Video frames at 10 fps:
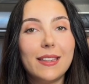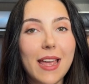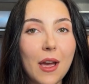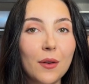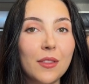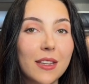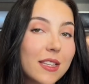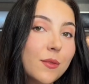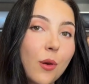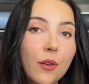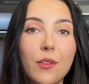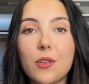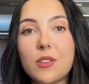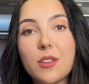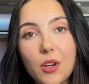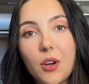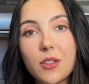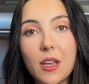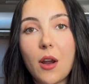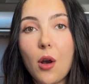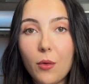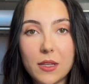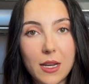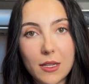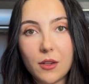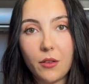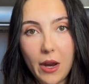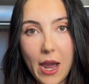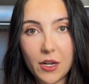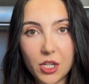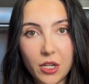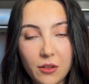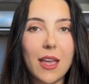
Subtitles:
Now, this is one of those desserts that always gets a reaction.